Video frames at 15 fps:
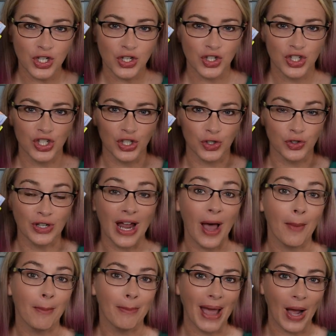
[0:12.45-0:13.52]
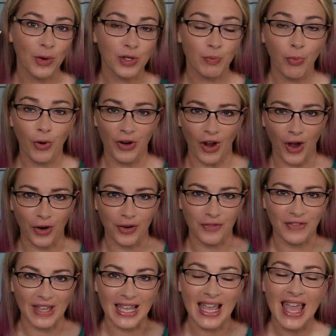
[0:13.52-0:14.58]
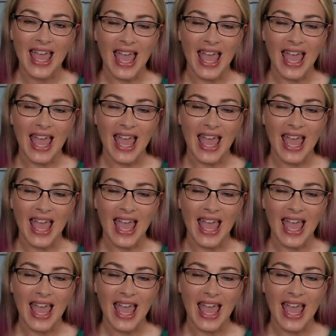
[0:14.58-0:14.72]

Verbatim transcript: your children about pornography